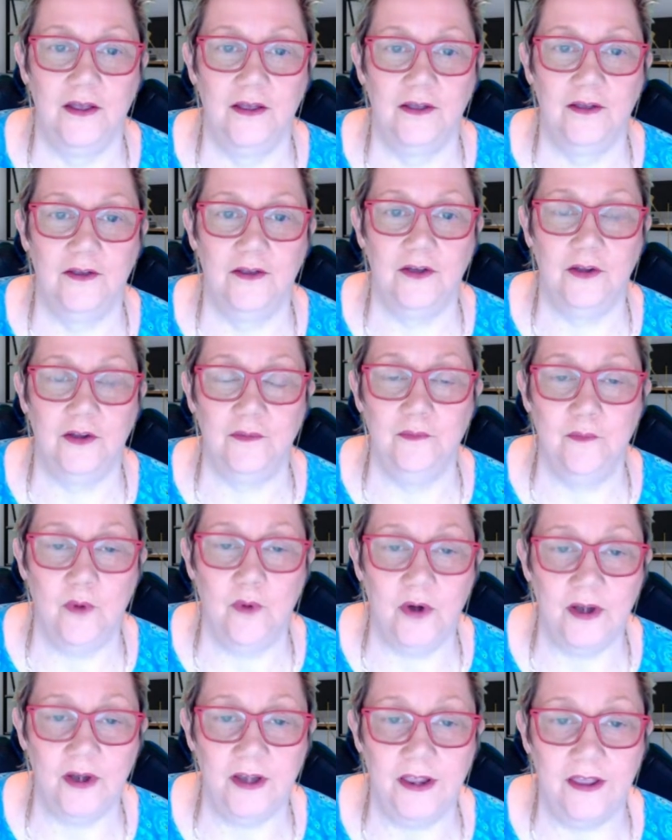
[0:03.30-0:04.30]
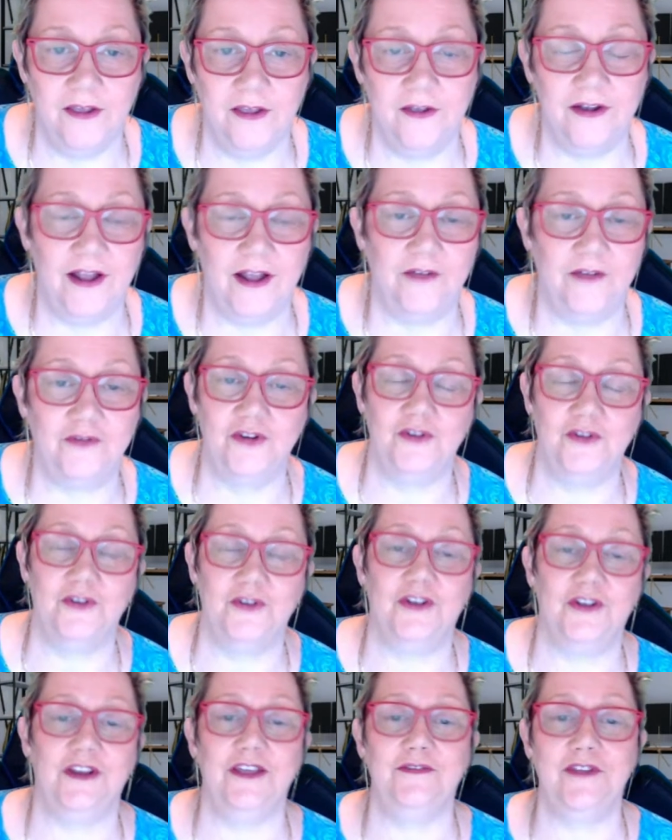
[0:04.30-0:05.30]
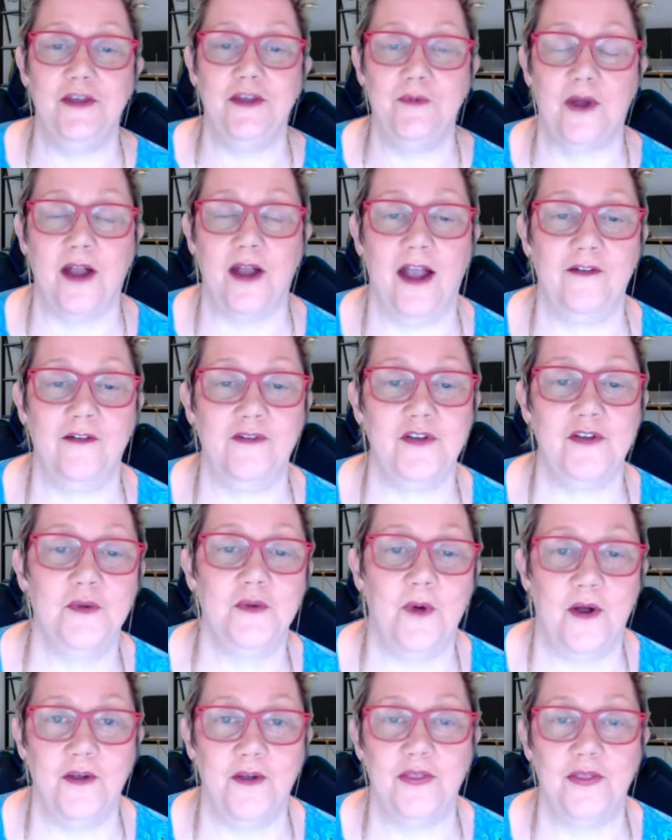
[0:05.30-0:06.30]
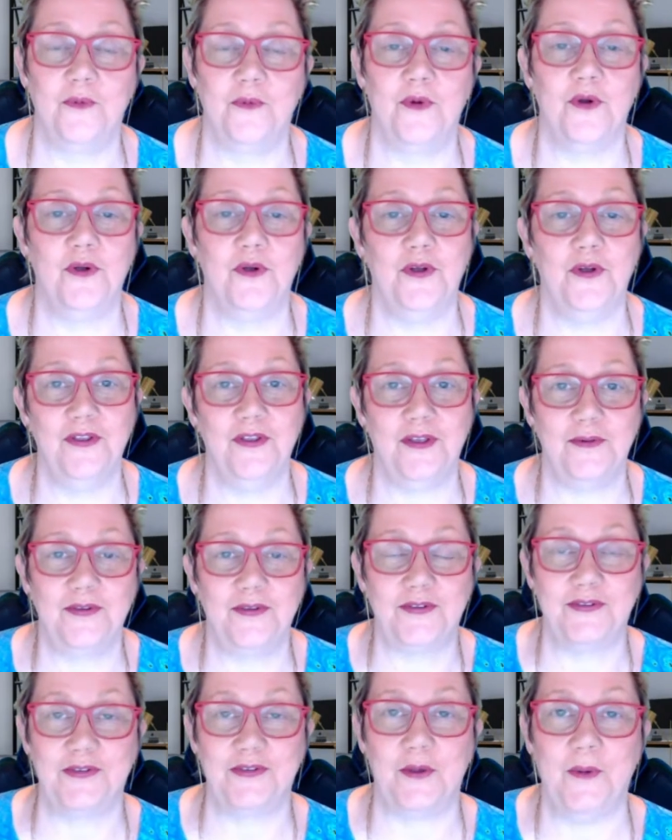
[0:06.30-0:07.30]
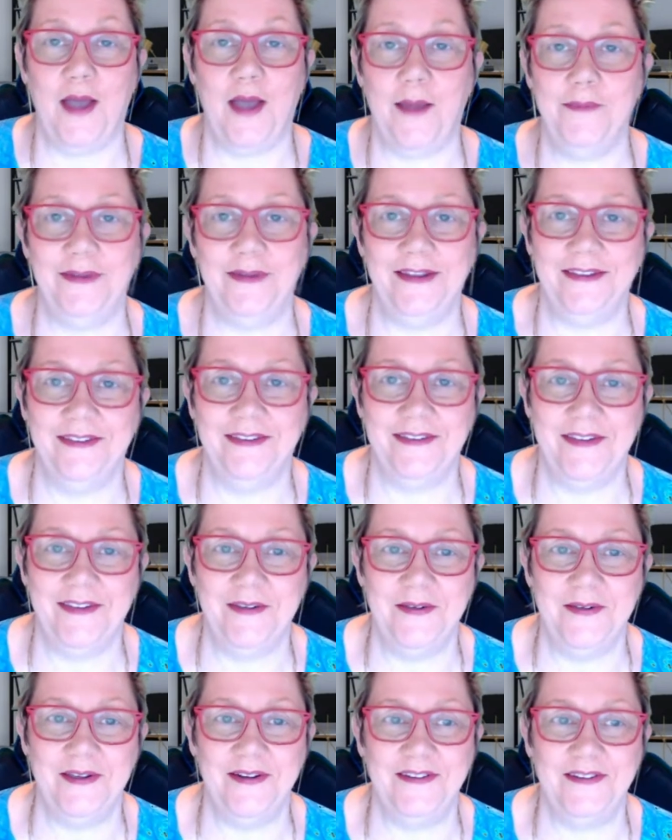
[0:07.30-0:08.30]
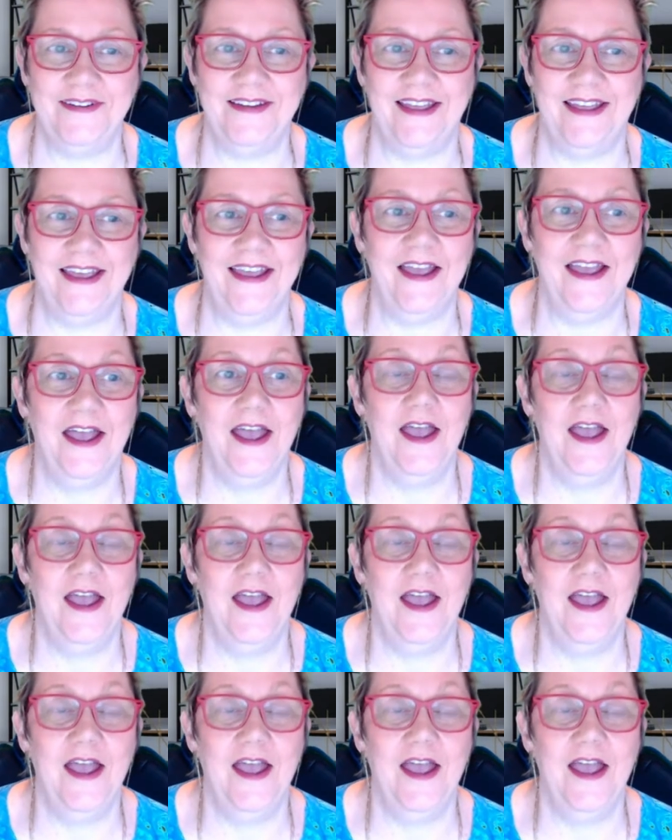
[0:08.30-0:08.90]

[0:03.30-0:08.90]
Good morning, good afternoon, good evening, wherever you are in the world. So happy to see you here today.